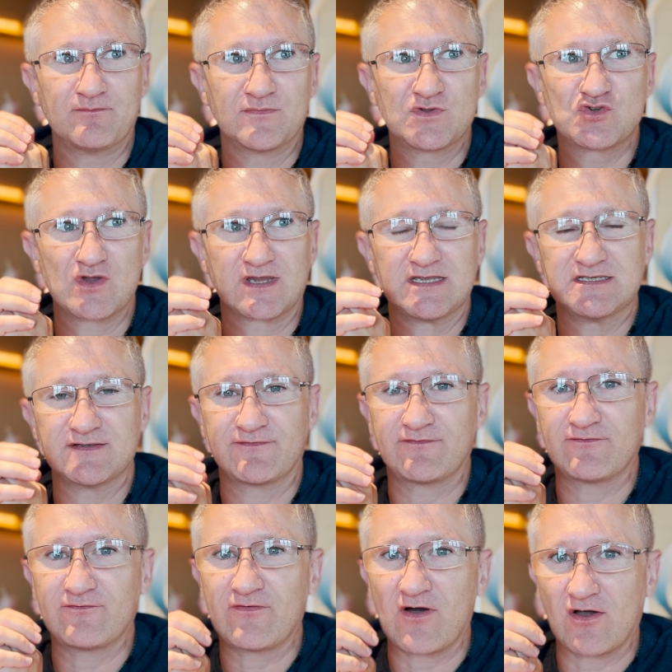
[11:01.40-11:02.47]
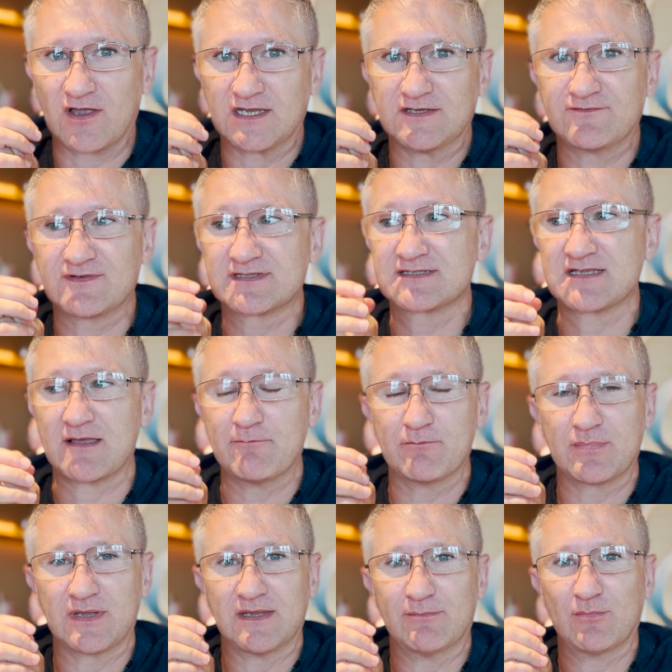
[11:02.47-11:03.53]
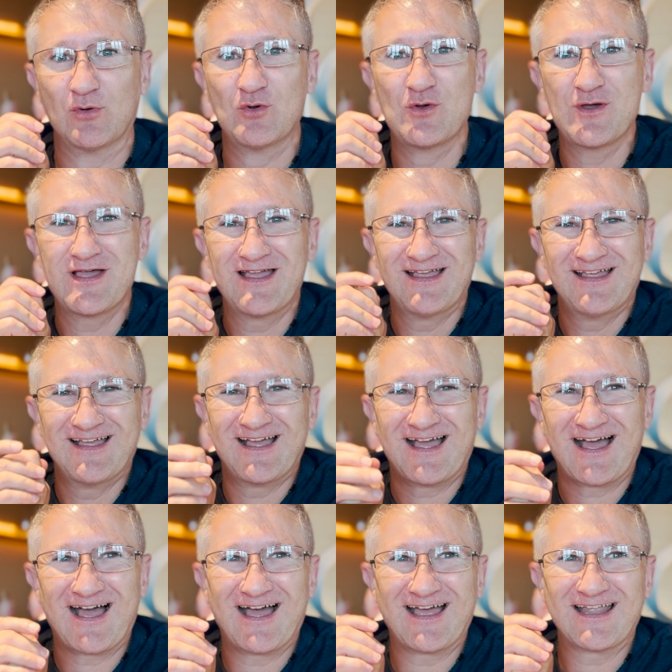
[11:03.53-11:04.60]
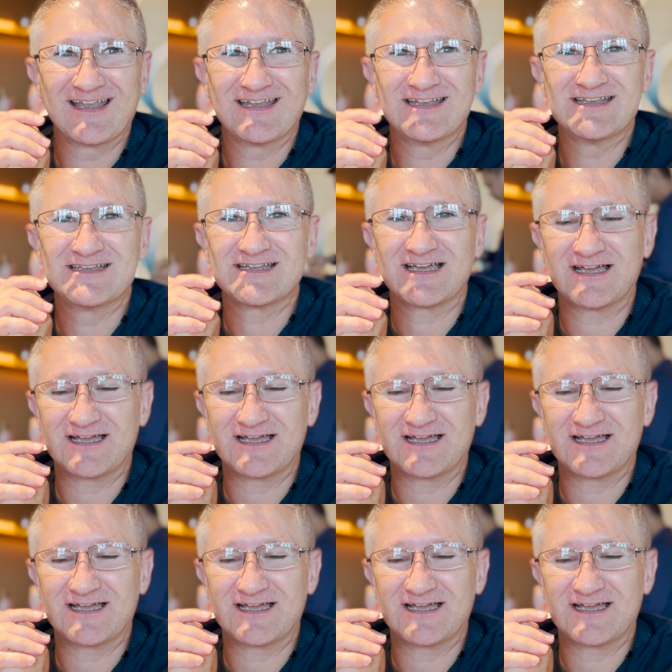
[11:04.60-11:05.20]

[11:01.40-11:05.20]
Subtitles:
tricky to find for some people. And